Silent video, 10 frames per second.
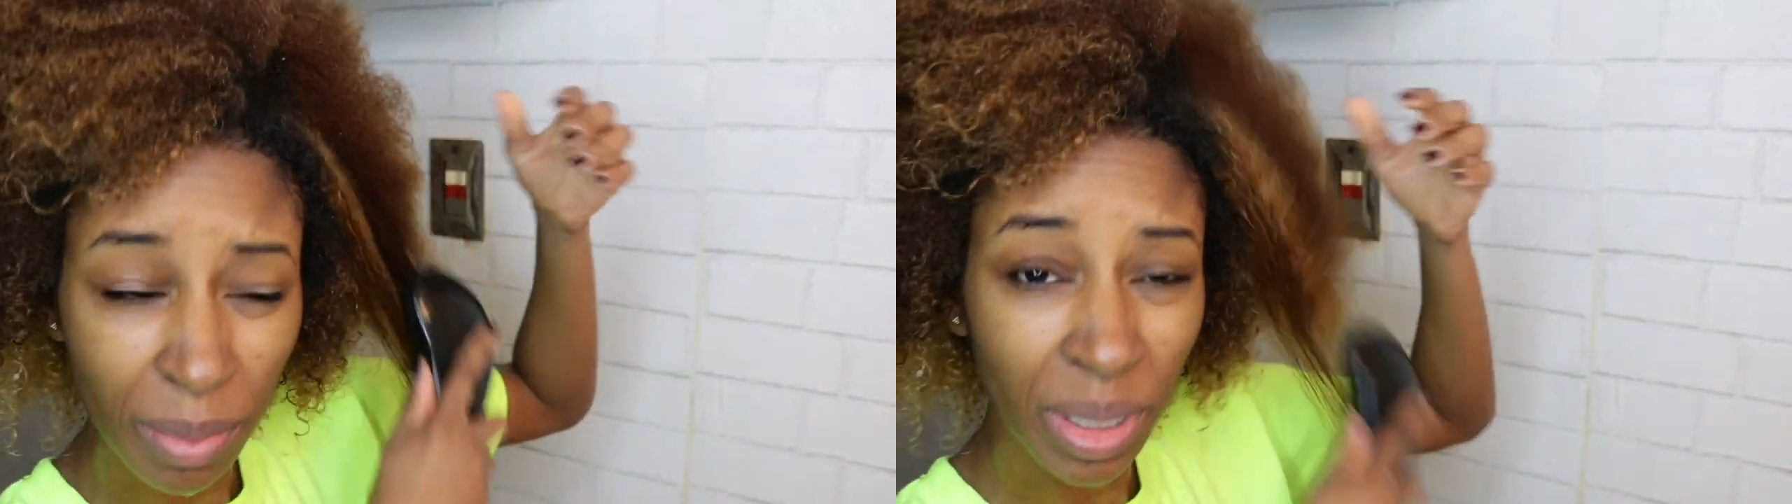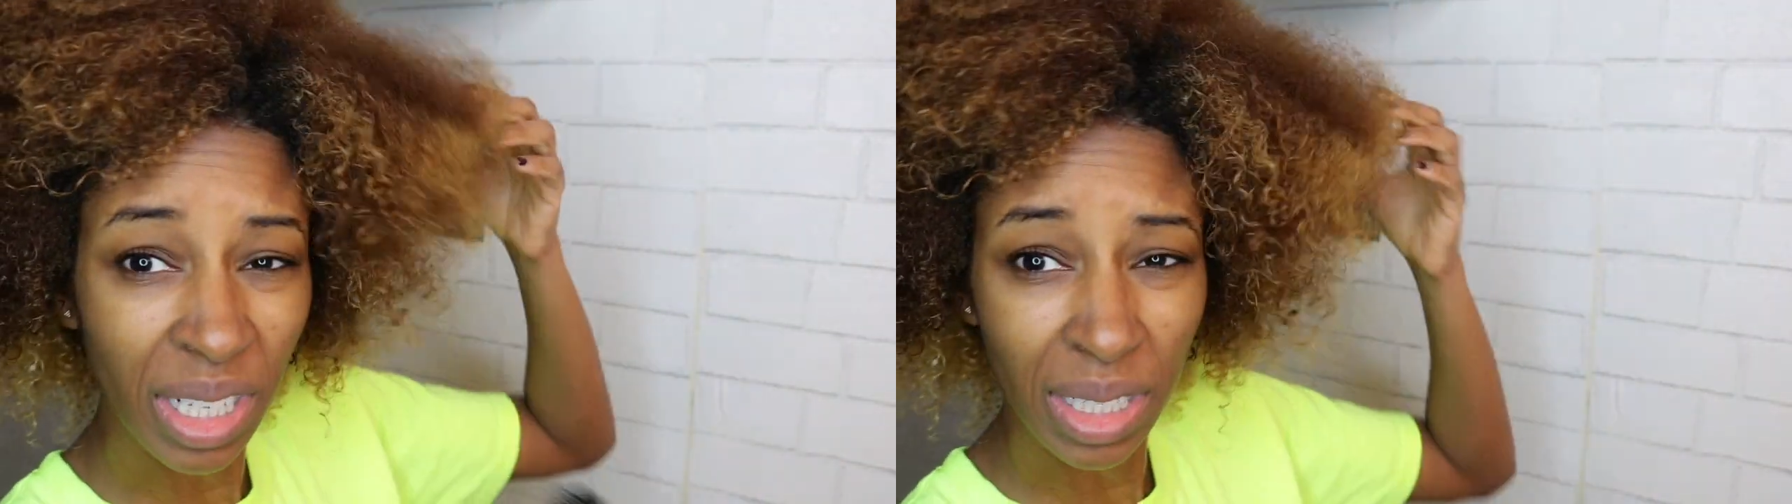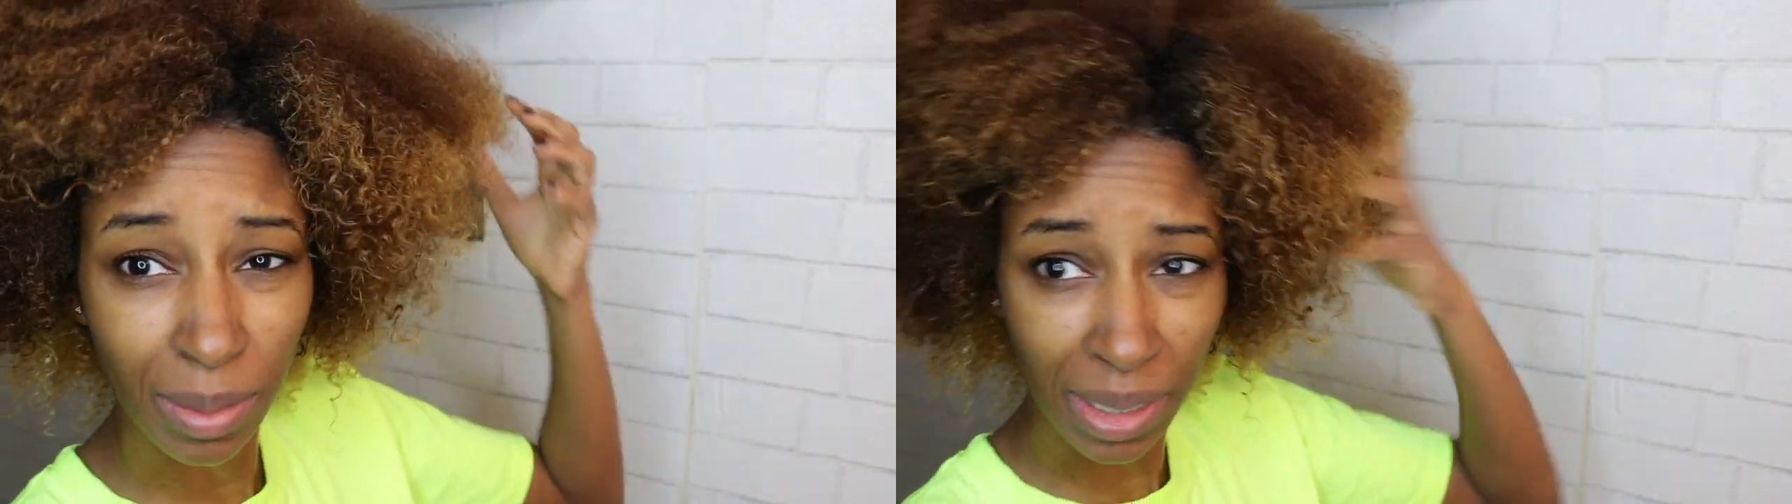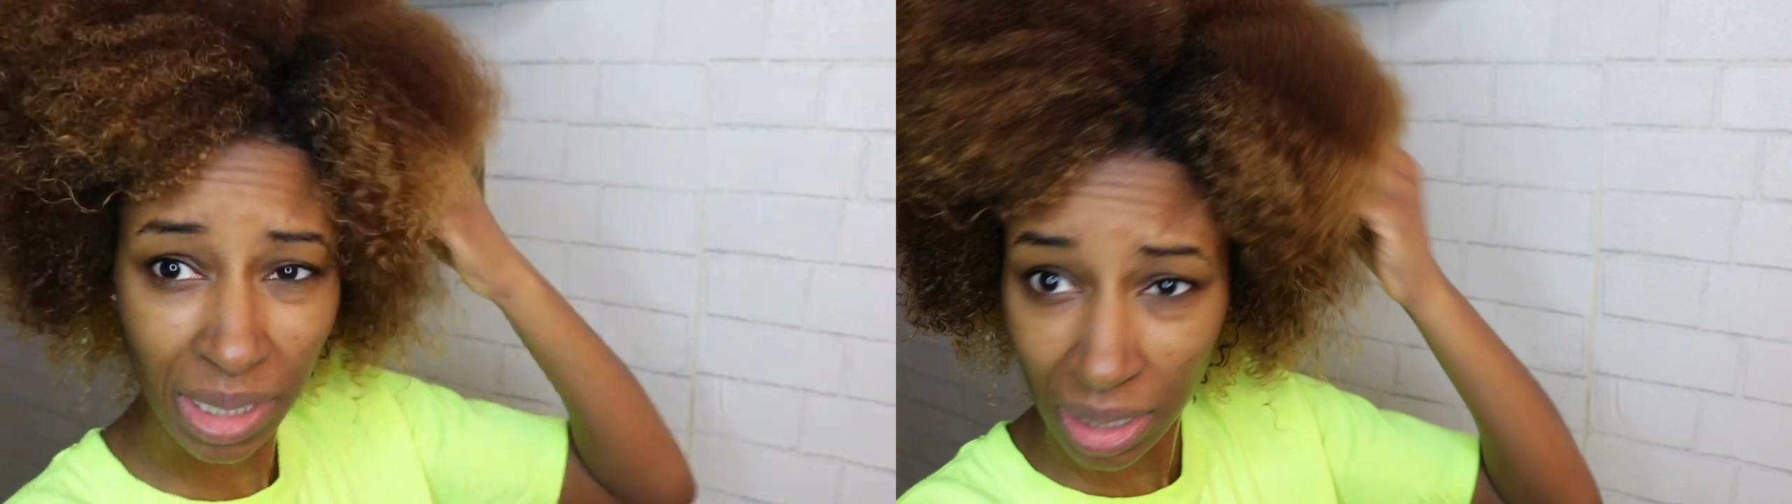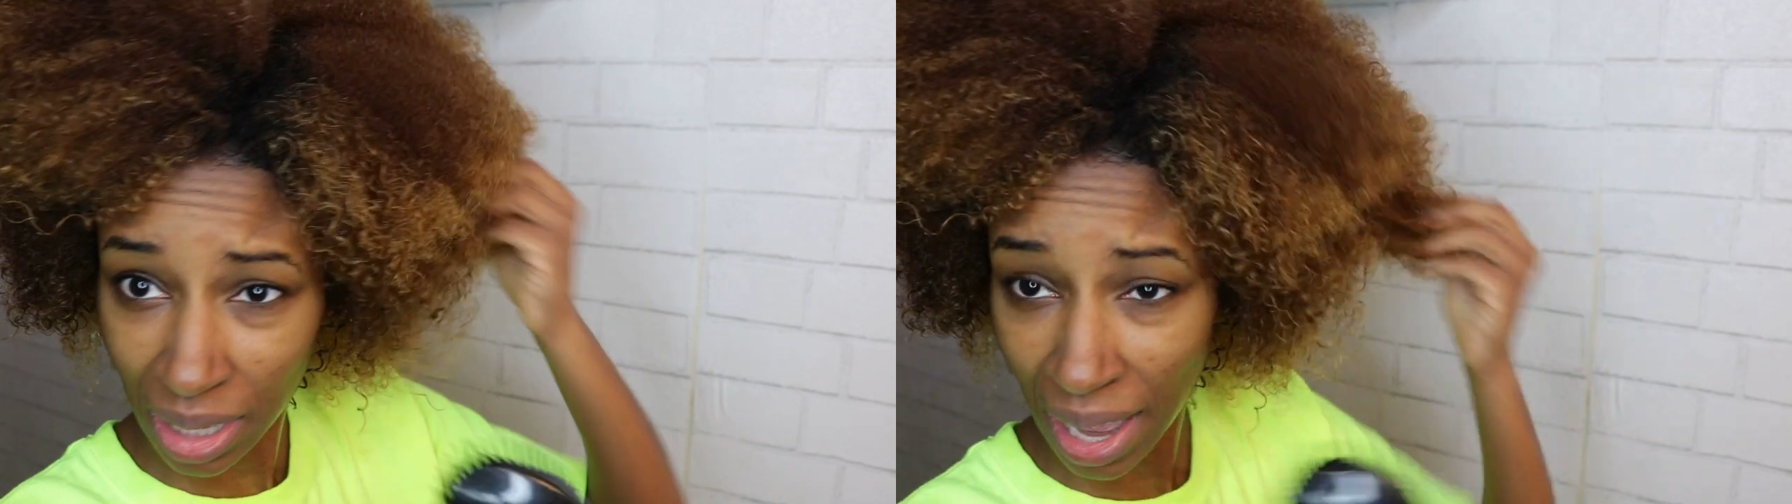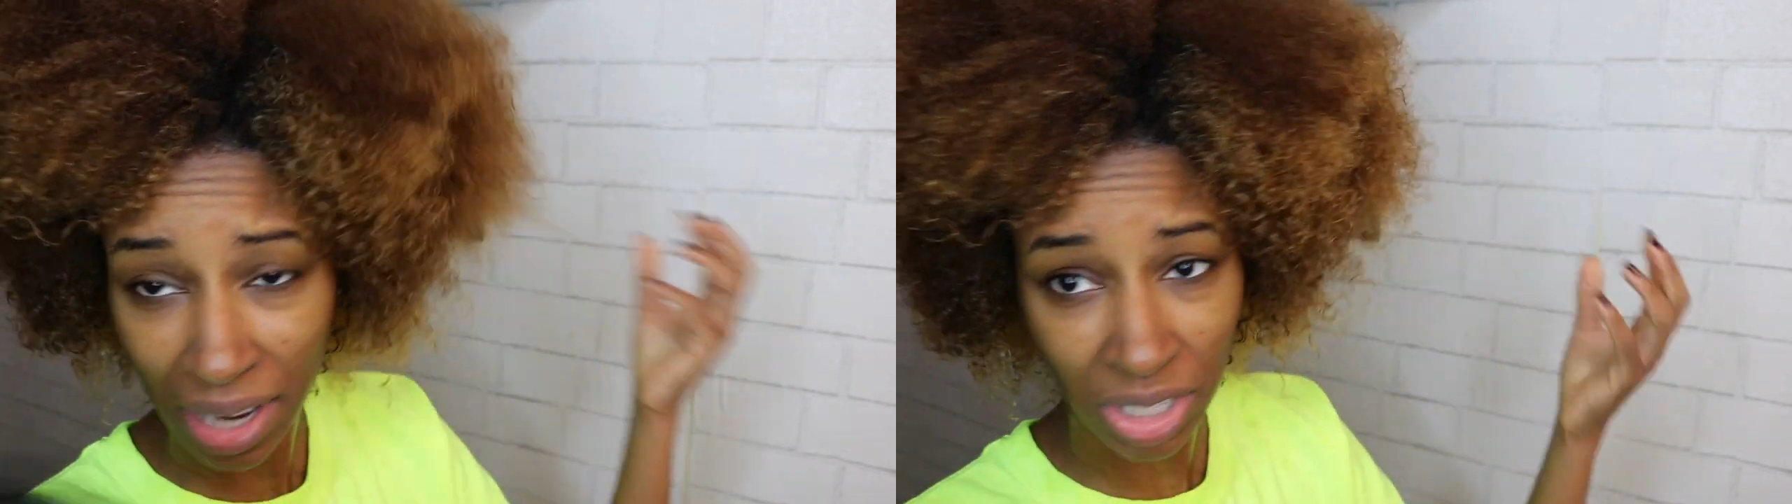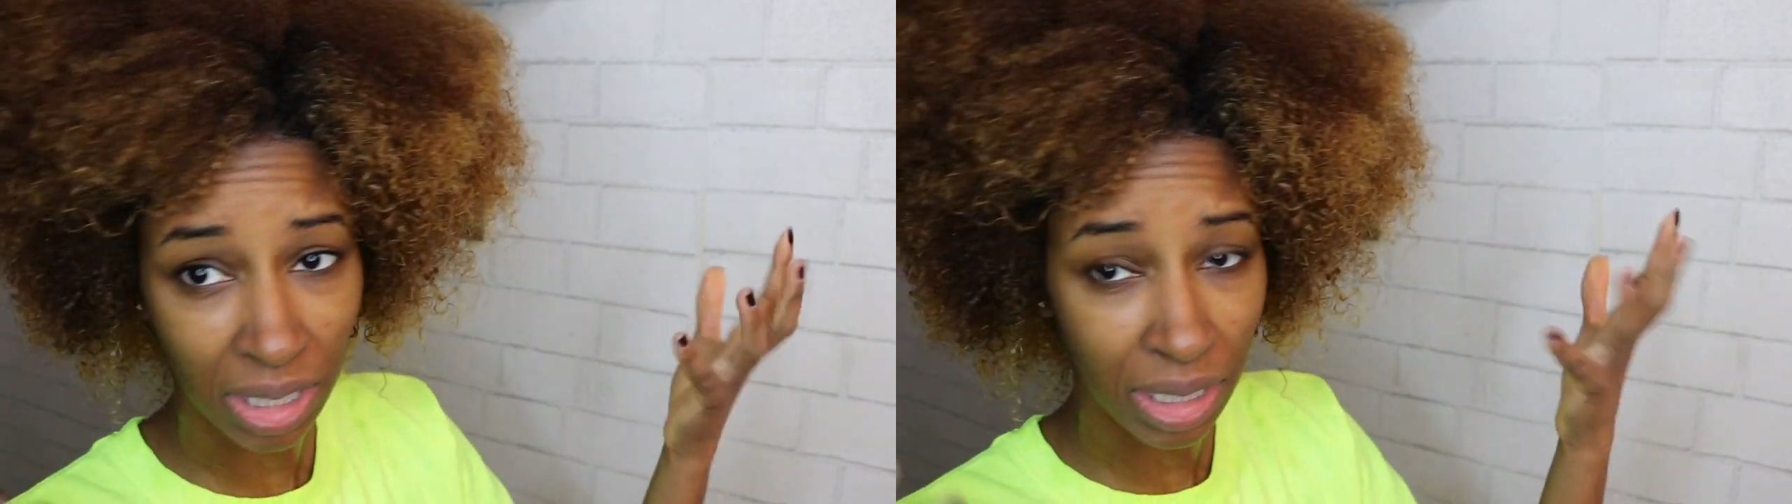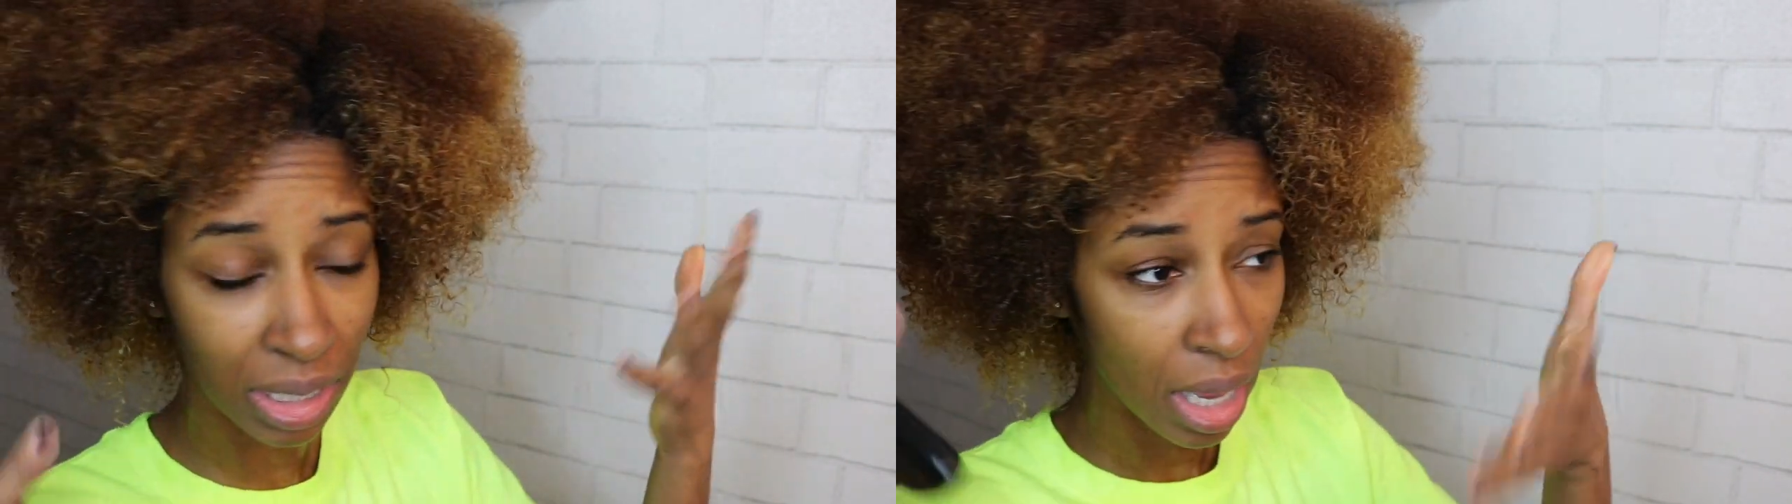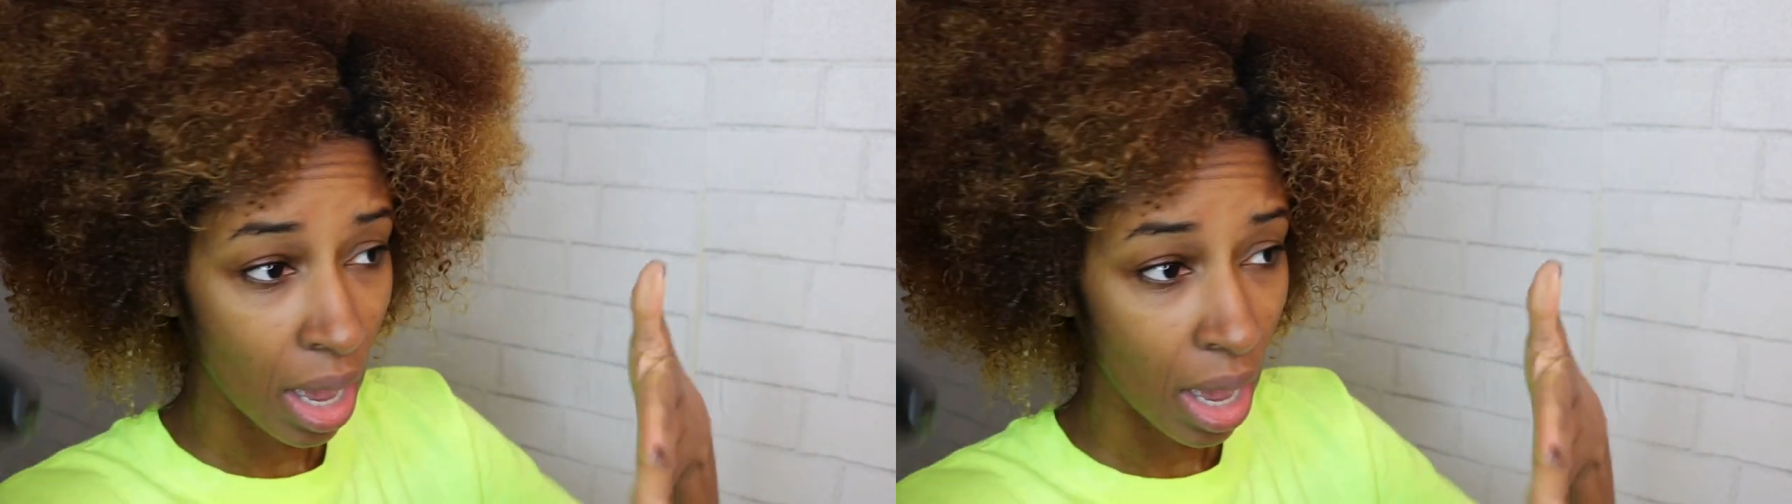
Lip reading: because basically I just